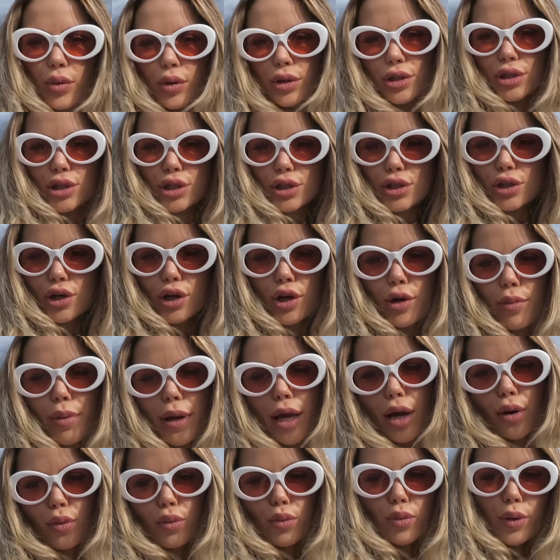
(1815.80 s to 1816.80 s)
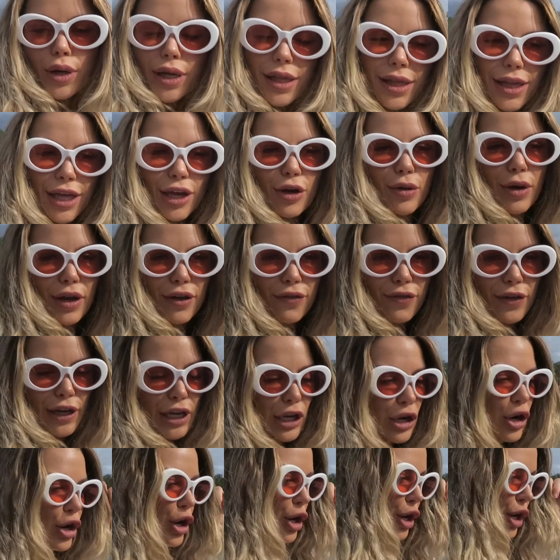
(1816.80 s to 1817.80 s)
was just going to be a really quick
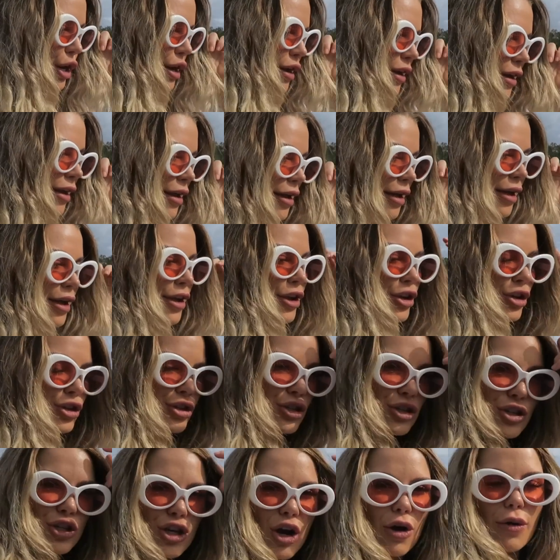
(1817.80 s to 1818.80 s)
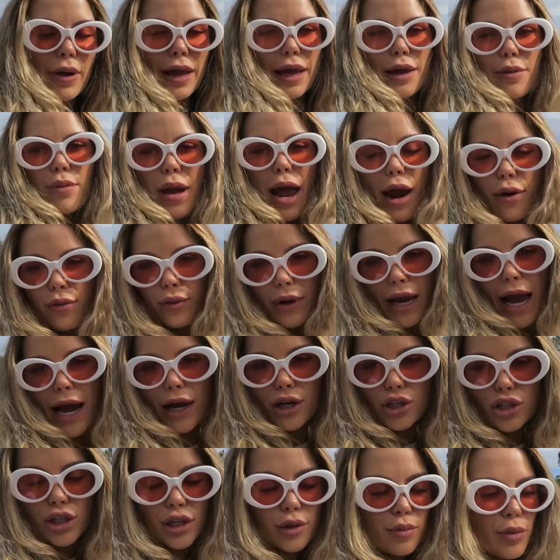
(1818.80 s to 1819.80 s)
video showing my
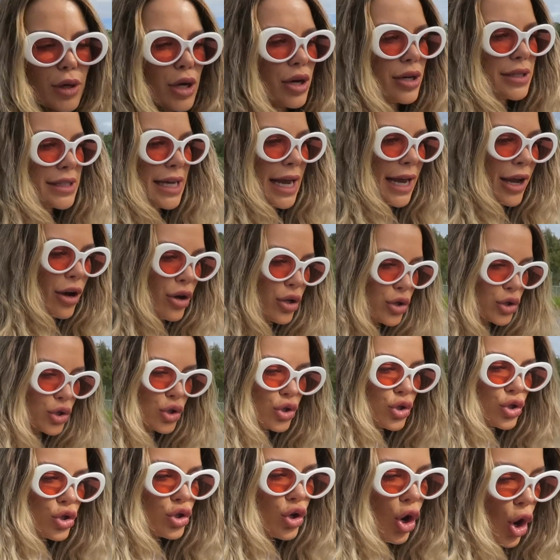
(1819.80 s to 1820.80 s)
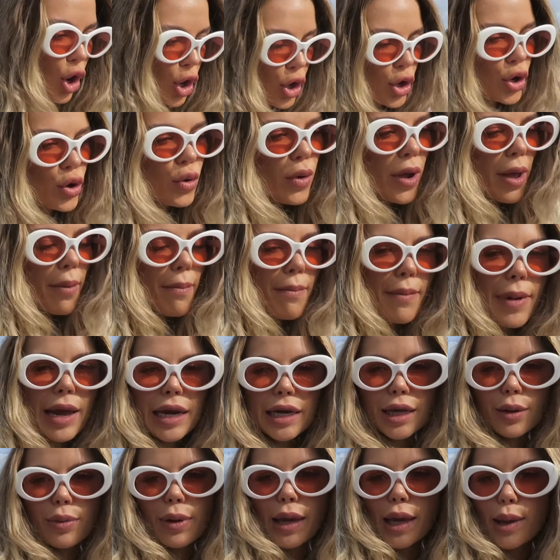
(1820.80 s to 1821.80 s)
reaction because I got so
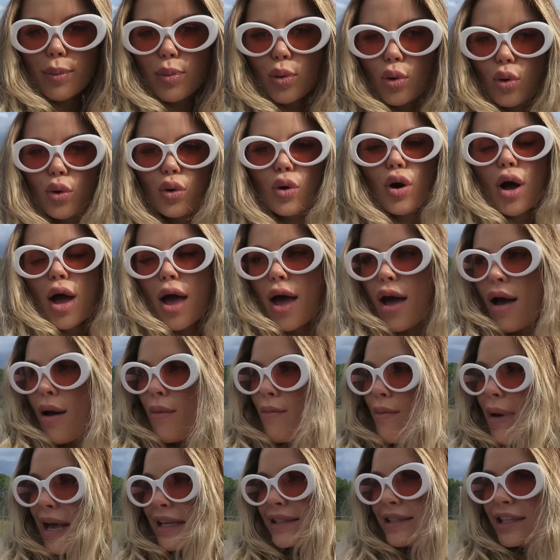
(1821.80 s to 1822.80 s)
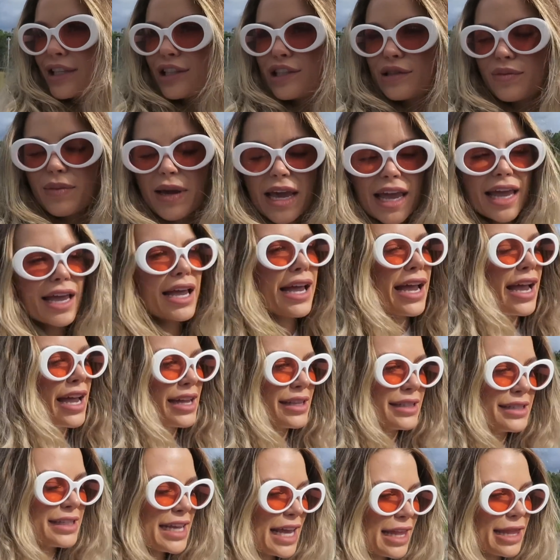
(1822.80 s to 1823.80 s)
many people messaged me
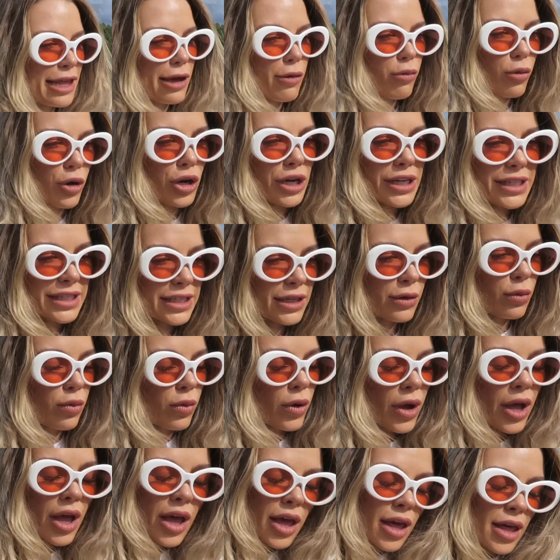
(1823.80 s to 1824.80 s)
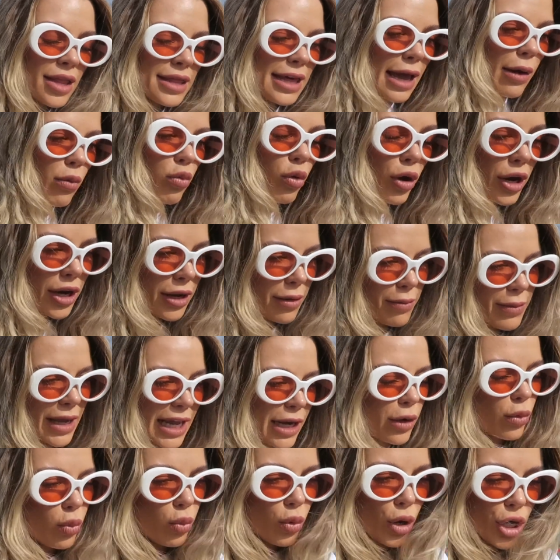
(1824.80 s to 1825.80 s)
and say they wanted to they wanted
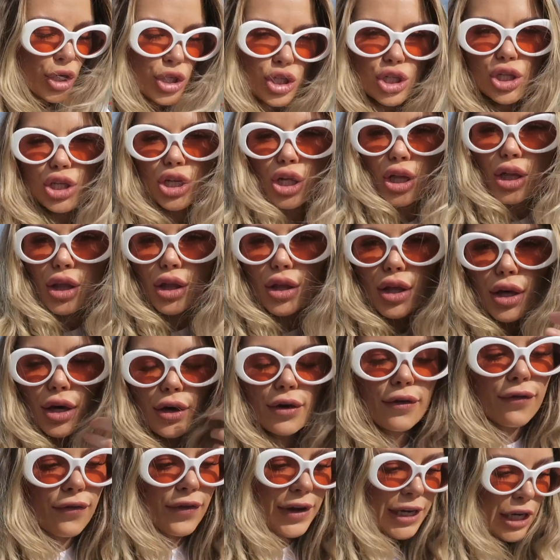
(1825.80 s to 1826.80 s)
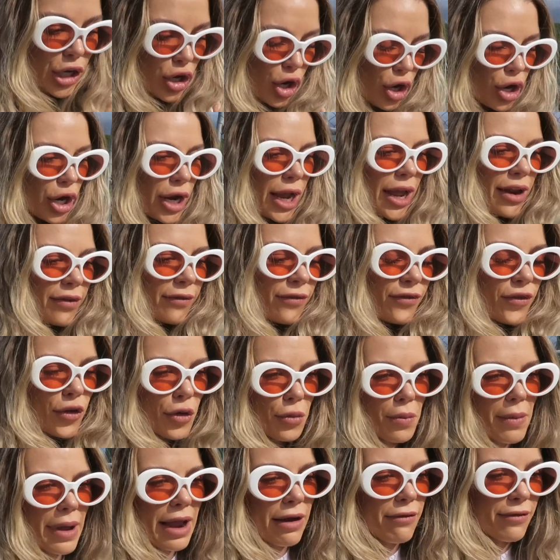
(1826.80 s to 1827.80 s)
me to watch the video and
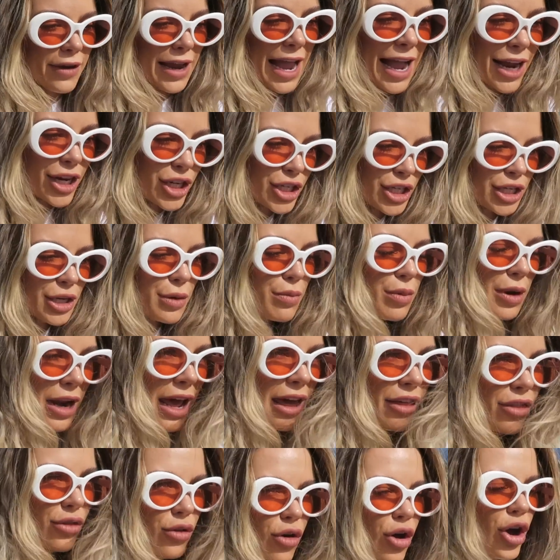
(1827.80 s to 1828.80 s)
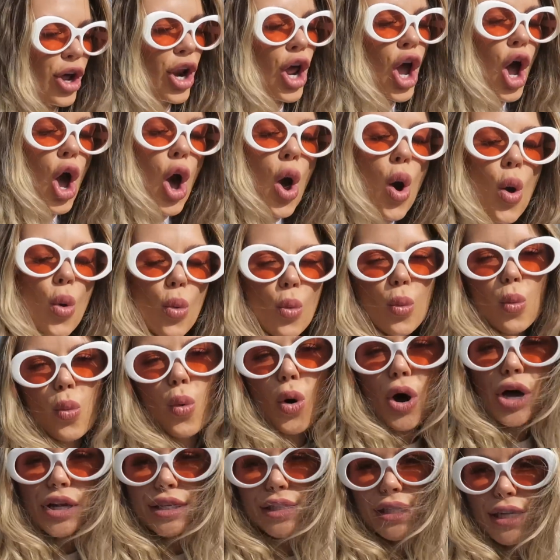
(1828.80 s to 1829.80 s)
film my reaction but I thought
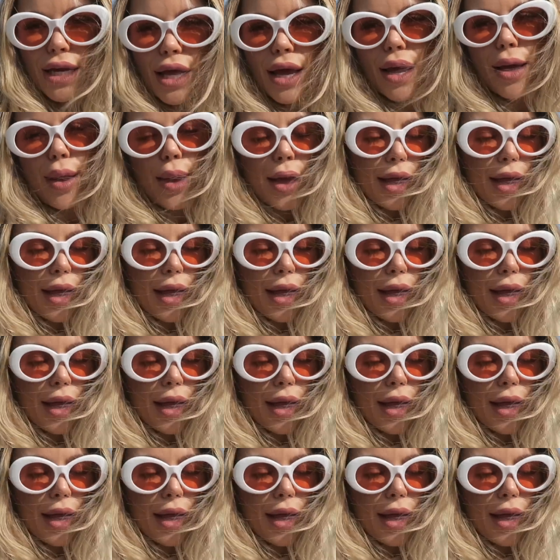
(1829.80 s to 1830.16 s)
what